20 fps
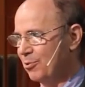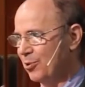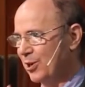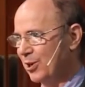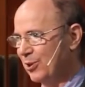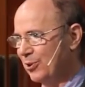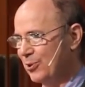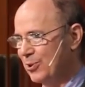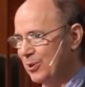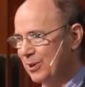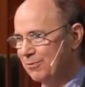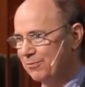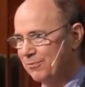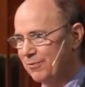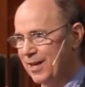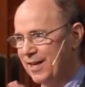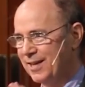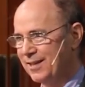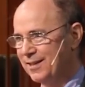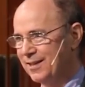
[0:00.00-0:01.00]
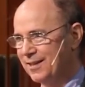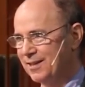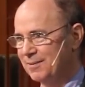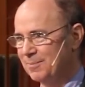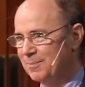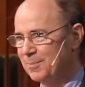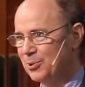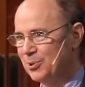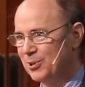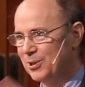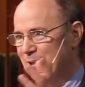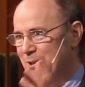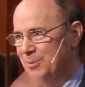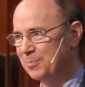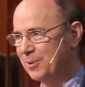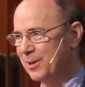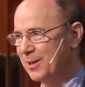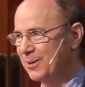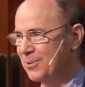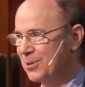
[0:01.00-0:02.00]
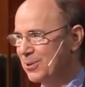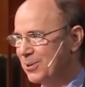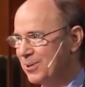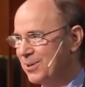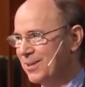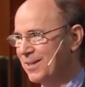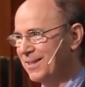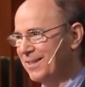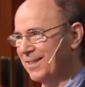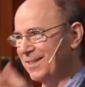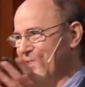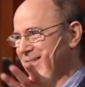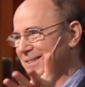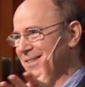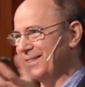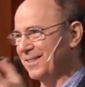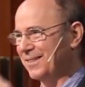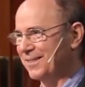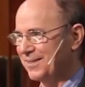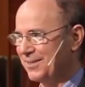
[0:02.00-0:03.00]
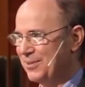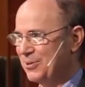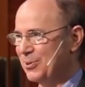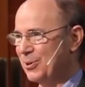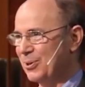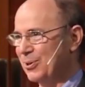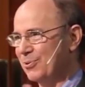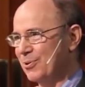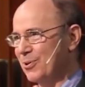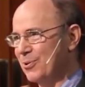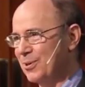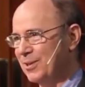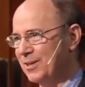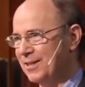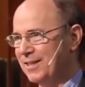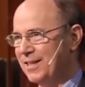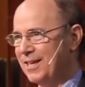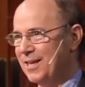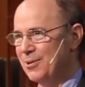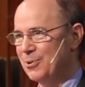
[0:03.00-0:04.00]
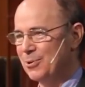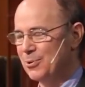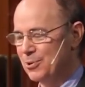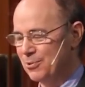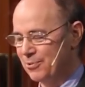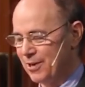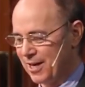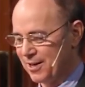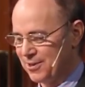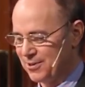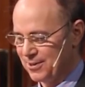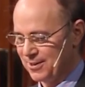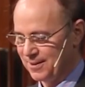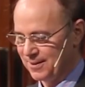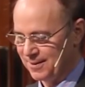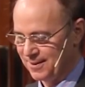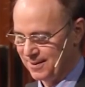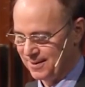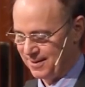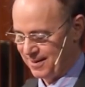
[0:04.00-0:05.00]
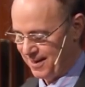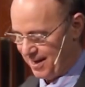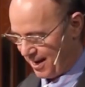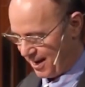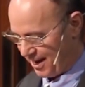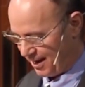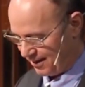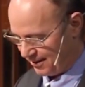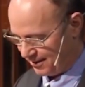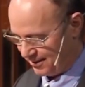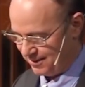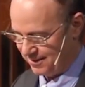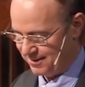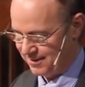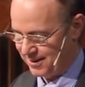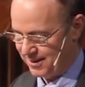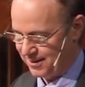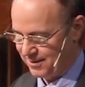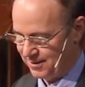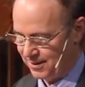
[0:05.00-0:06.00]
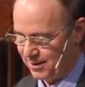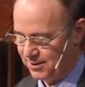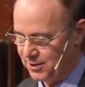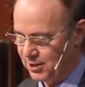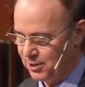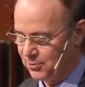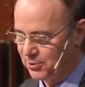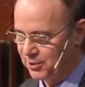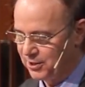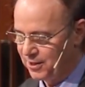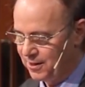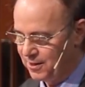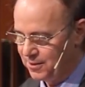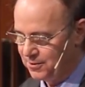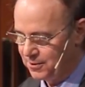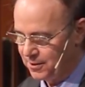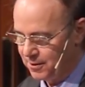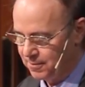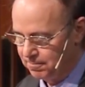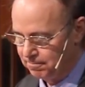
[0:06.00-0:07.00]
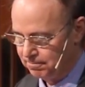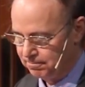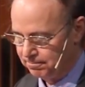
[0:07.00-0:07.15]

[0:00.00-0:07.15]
brought along a friend and a ball to play with, you can throw it in either direction, and it's equally easy.